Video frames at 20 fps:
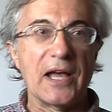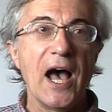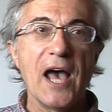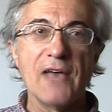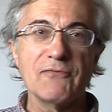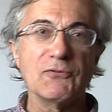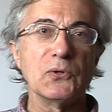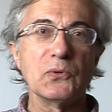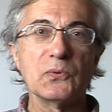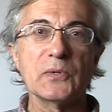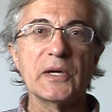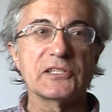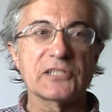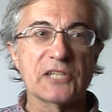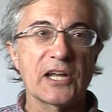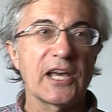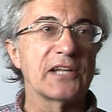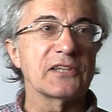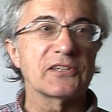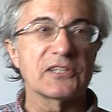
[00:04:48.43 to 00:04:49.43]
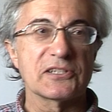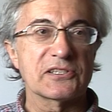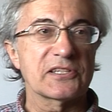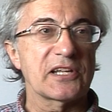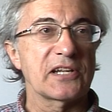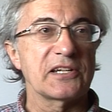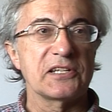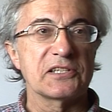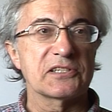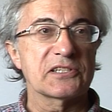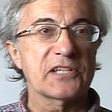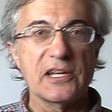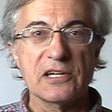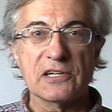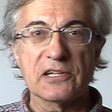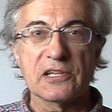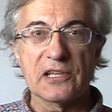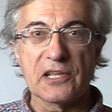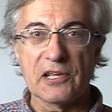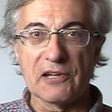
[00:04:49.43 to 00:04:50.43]
I've always liked the steady
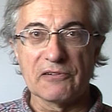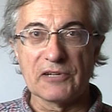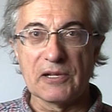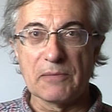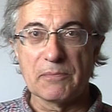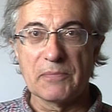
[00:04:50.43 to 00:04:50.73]
state theory,